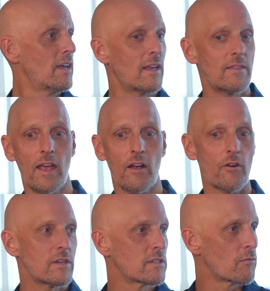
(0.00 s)
in the
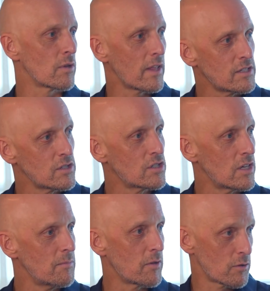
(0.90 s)
areas of
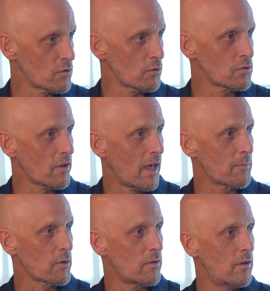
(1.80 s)
relationship, their social
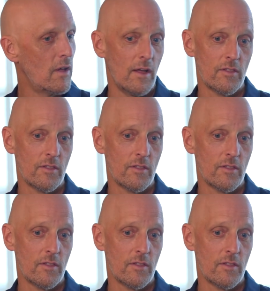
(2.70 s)
capital,